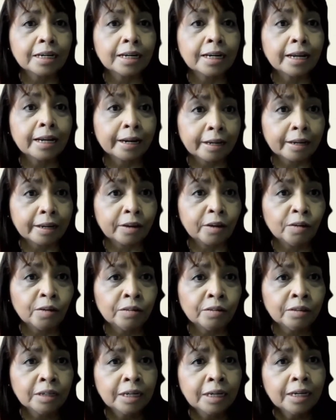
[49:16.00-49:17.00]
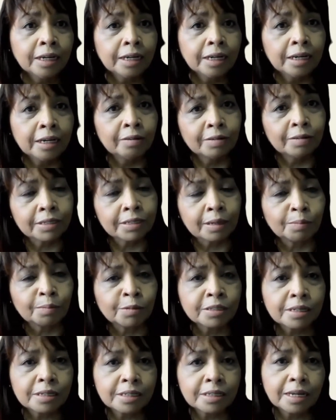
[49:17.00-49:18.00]
And so that's what we are
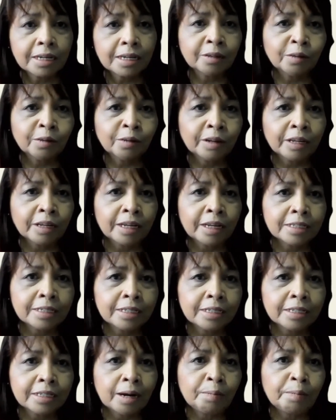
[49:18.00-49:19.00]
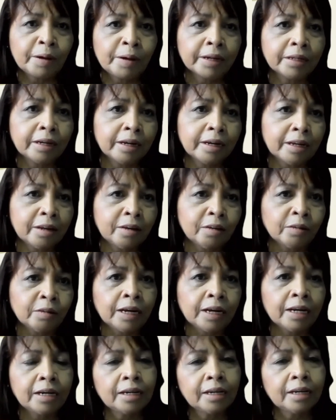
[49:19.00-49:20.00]
doing in the region.
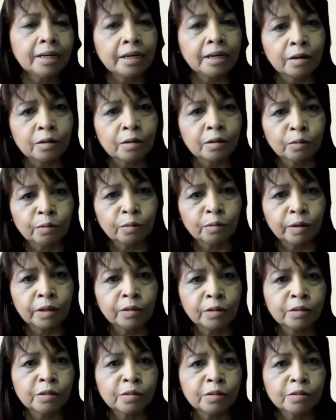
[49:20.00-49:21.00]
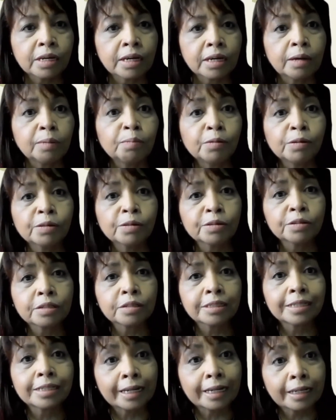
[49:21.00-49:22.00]
And we are doing so at a
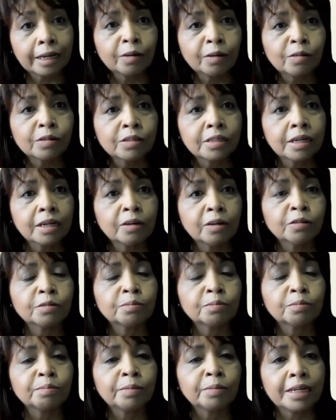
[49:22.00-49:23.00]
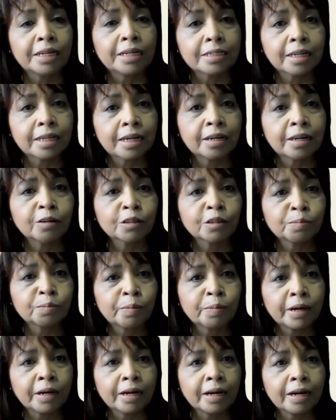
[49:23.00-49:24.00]
regional level.
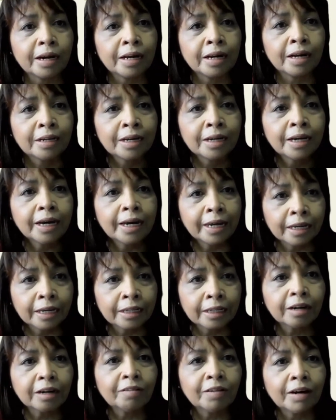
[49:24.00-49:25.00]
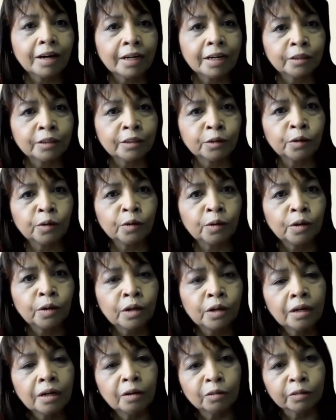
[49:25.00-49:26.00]
Um, we have
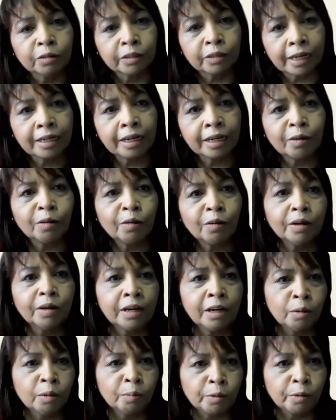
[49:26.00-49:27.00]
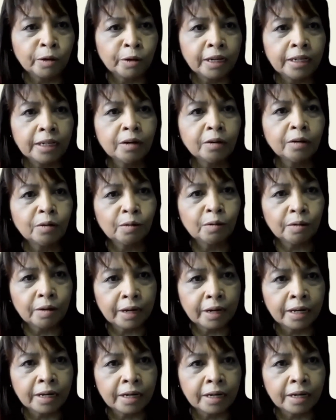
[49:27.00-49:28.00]
technical teams from all ministries to,
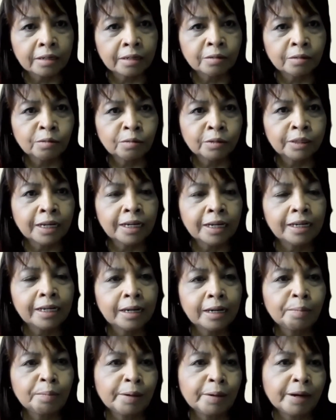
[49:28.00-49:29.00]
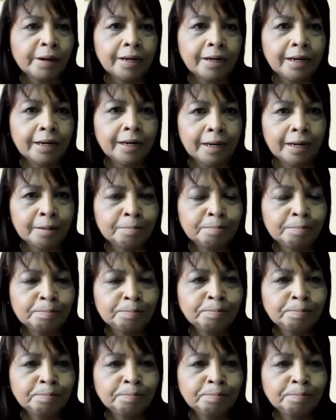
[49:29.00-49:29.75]
to work on, um,